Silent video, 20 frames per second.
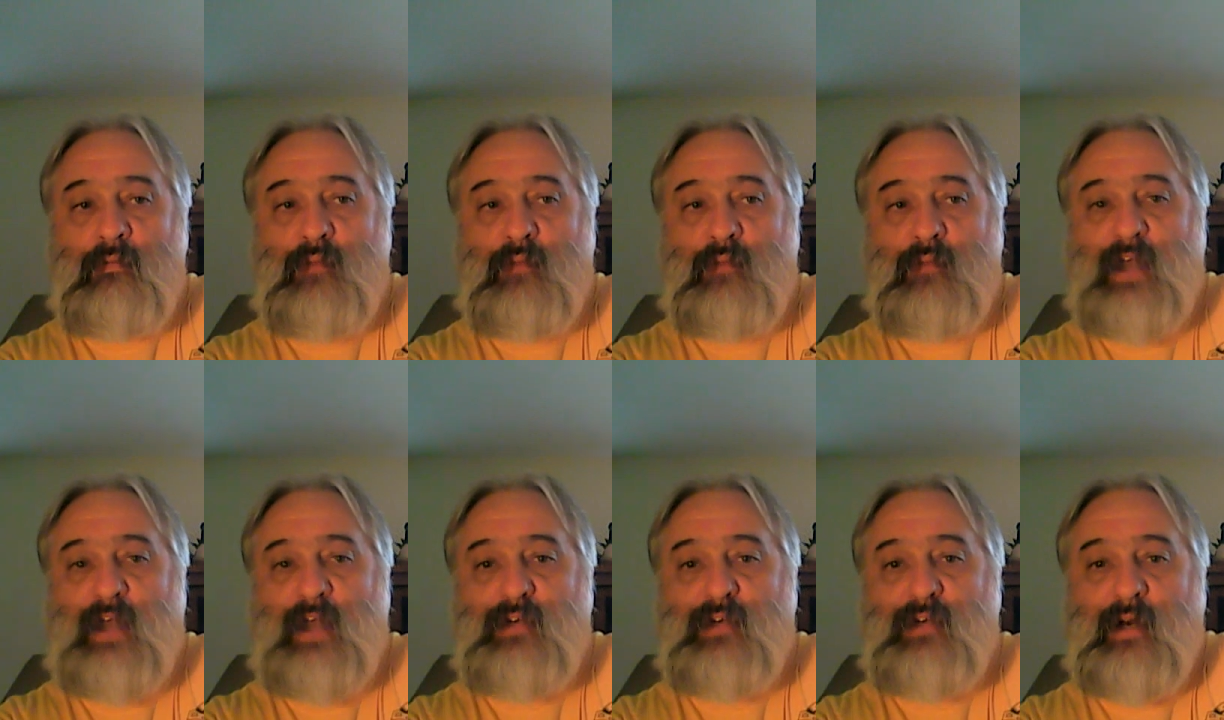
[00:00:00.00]

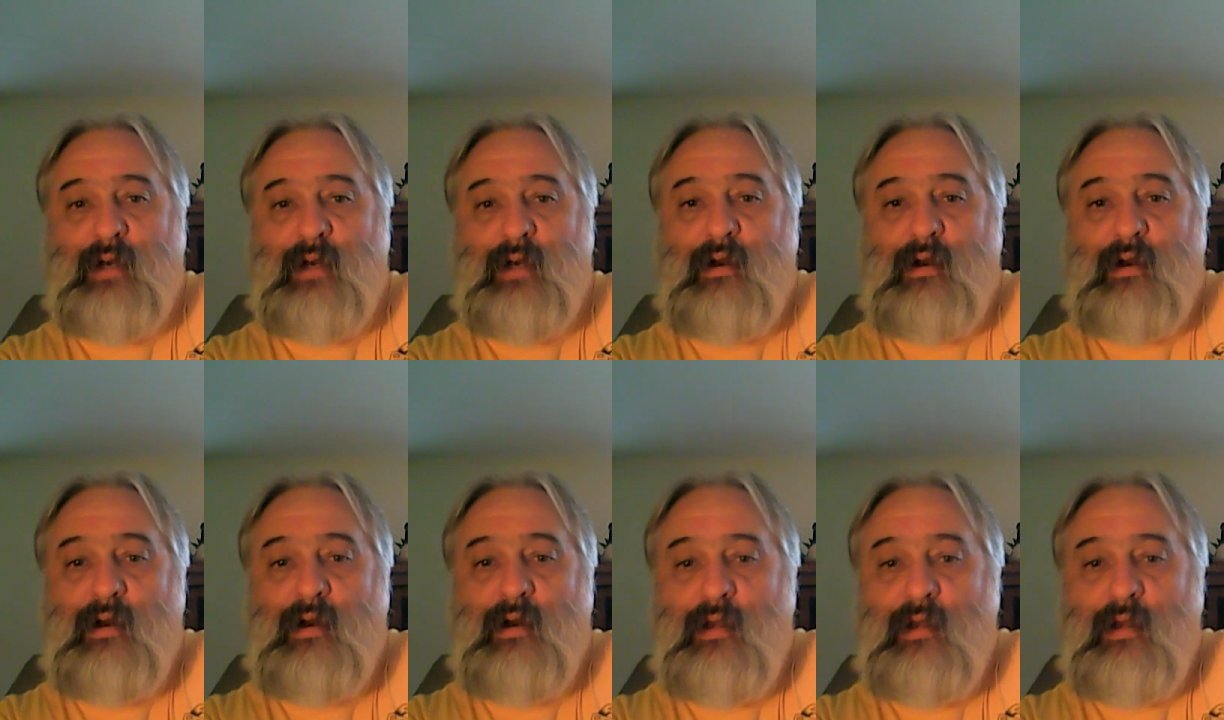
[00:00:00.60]
Brass trigger
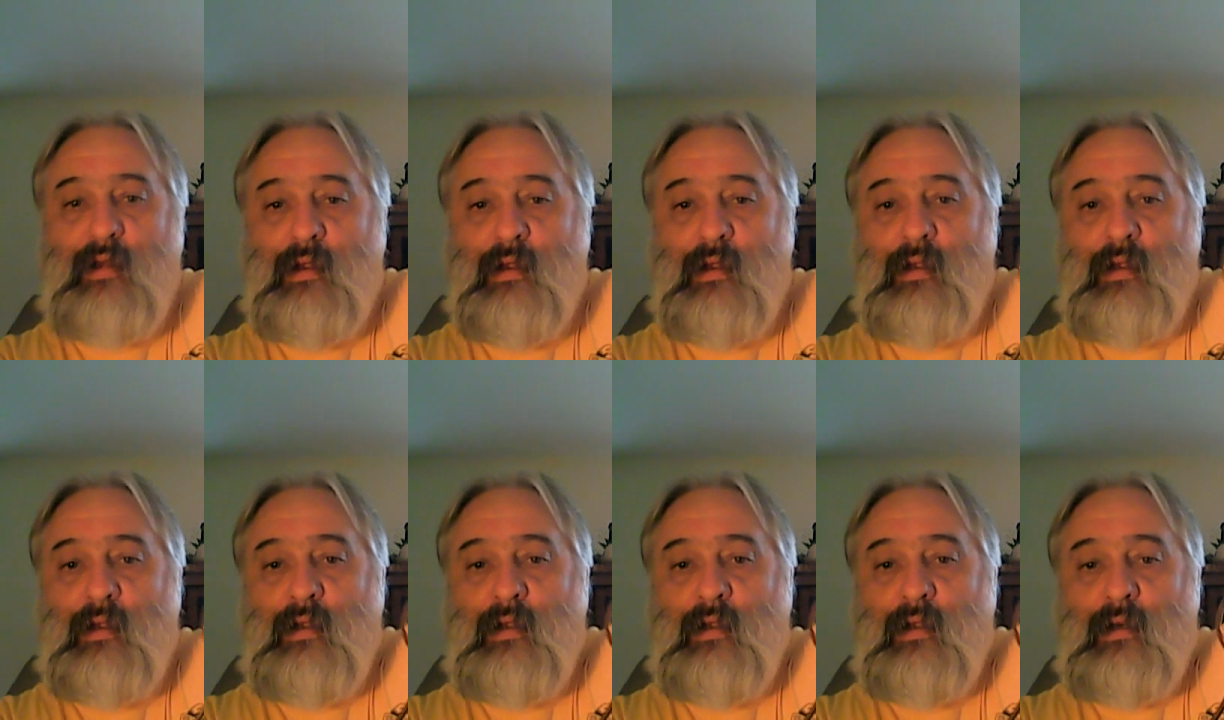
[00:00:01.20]
guard,
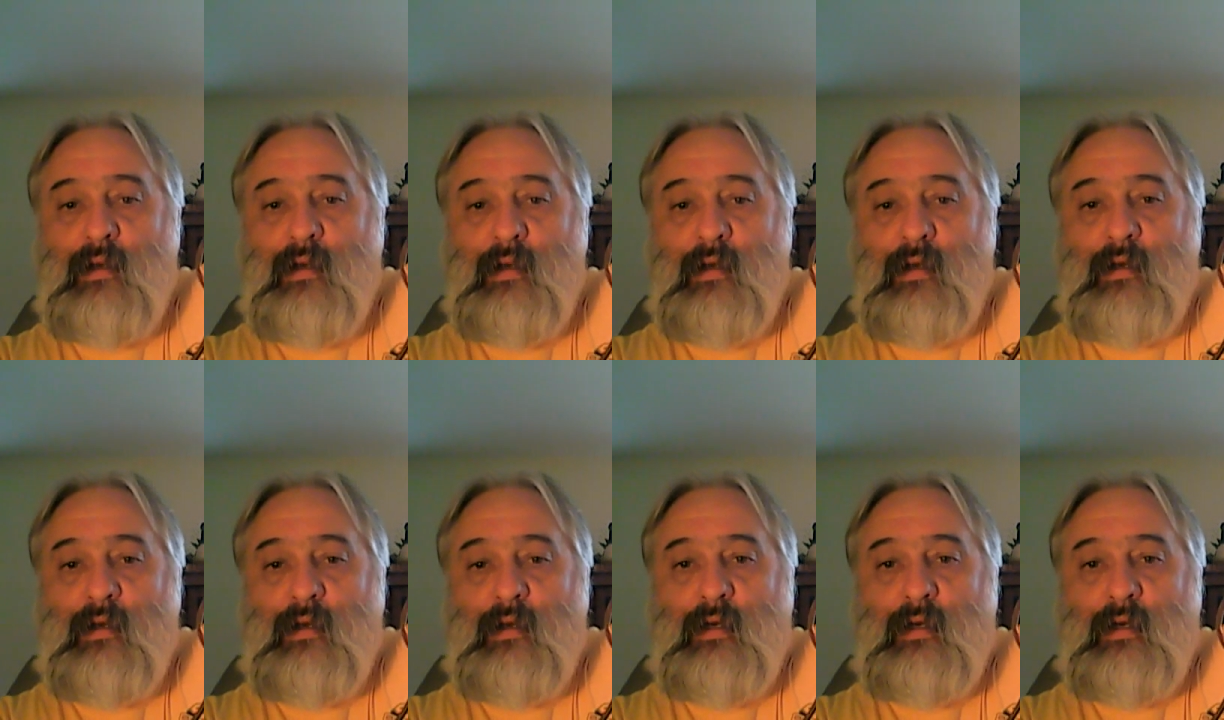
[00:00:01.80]

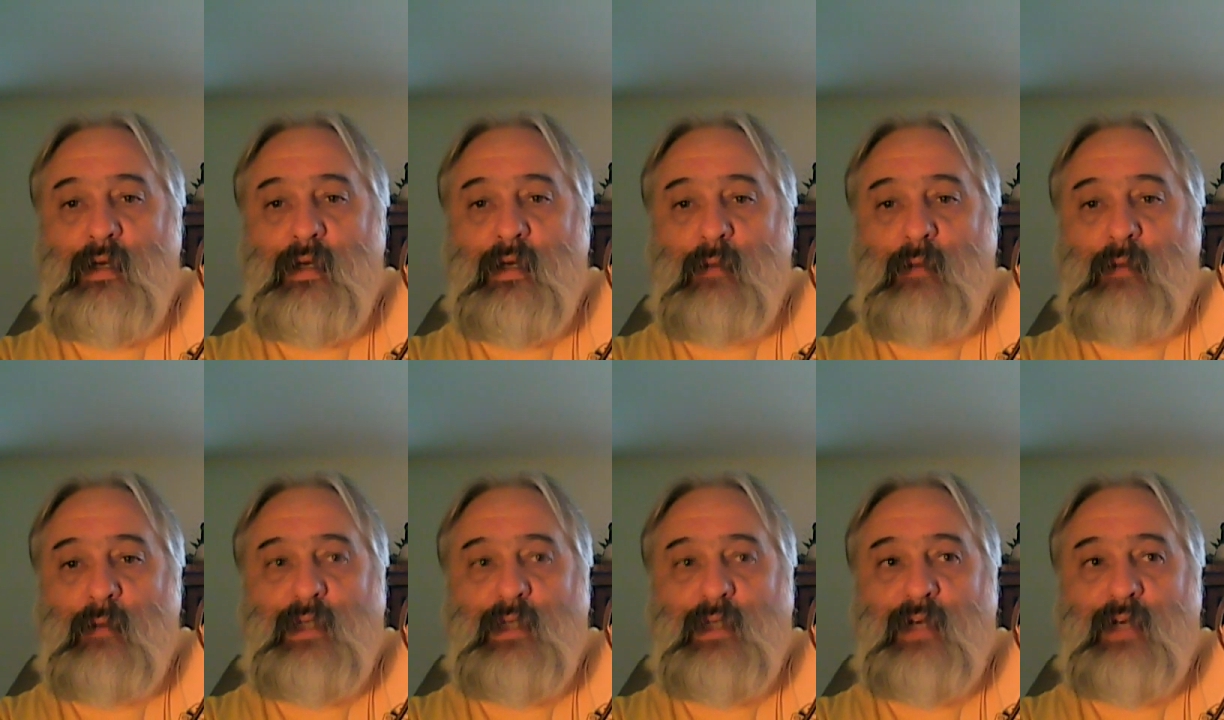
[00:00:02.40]
double
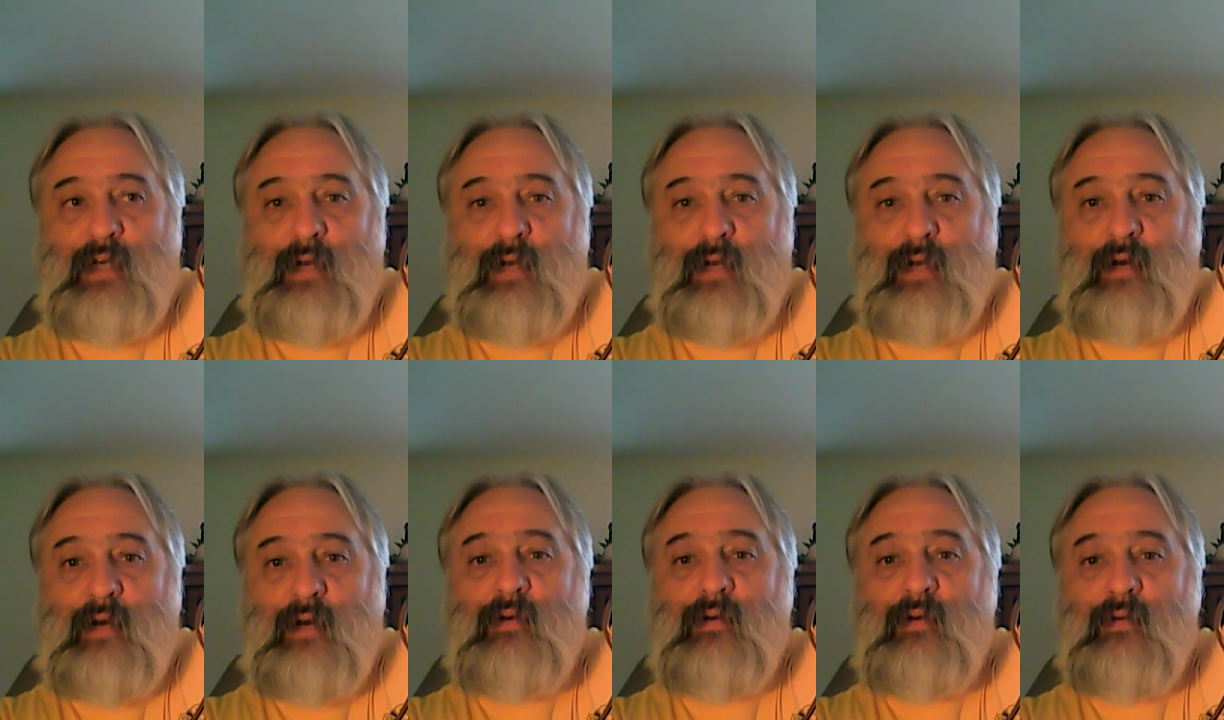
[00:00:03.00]
set
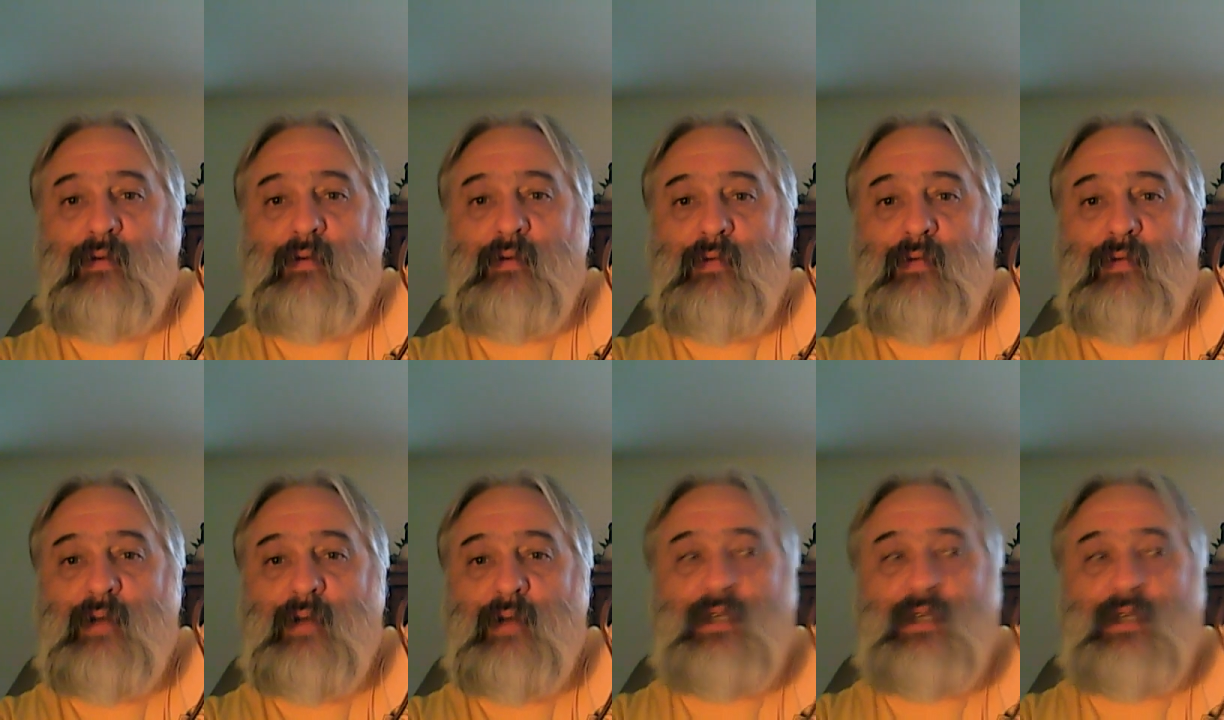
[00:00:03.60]
trigger.
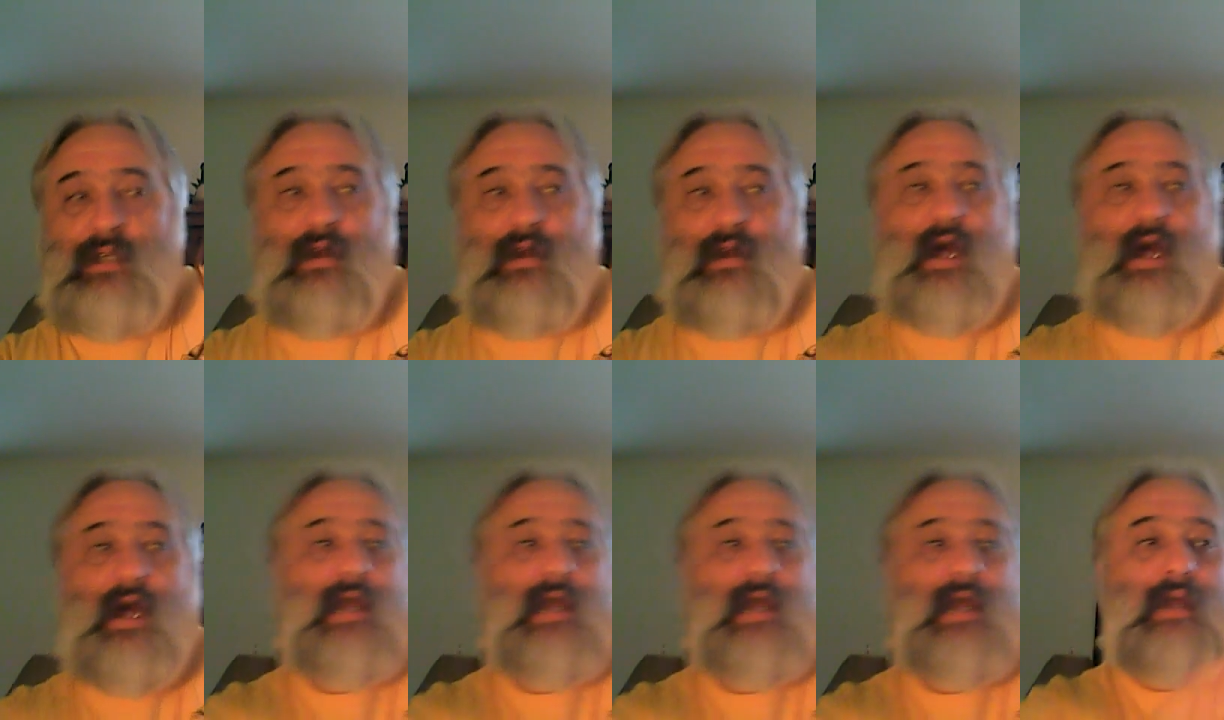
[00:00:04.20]
There's the
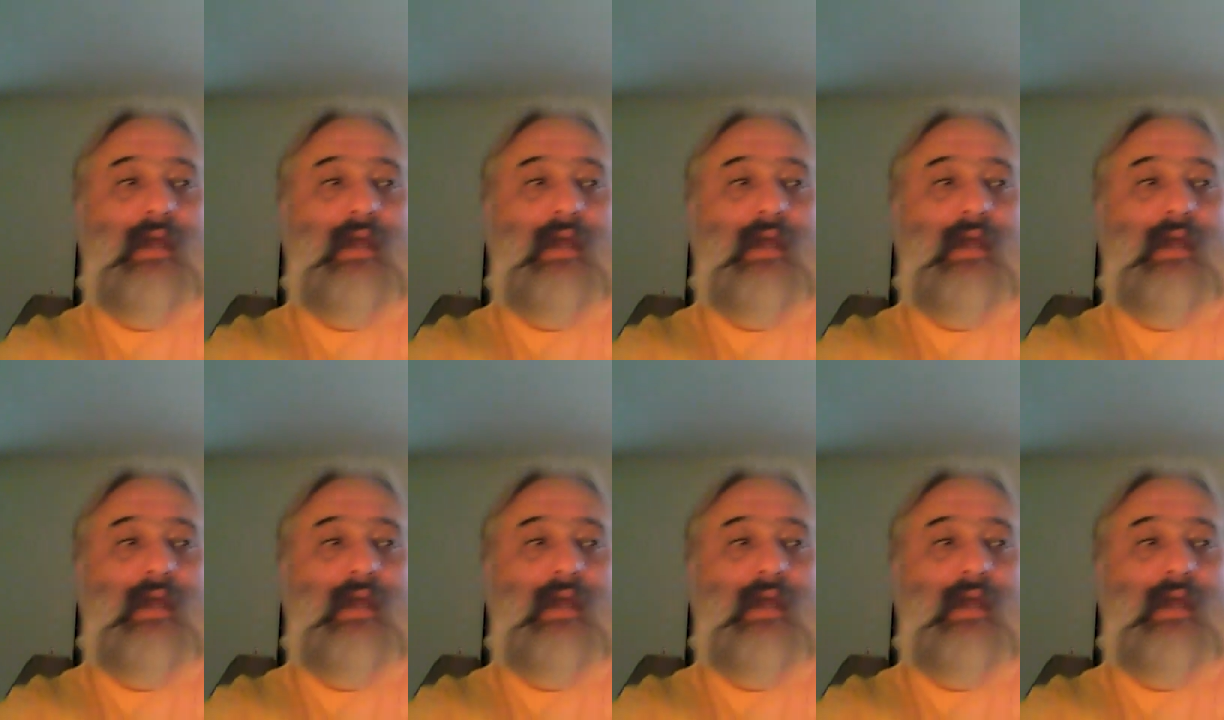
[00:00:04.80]
lock.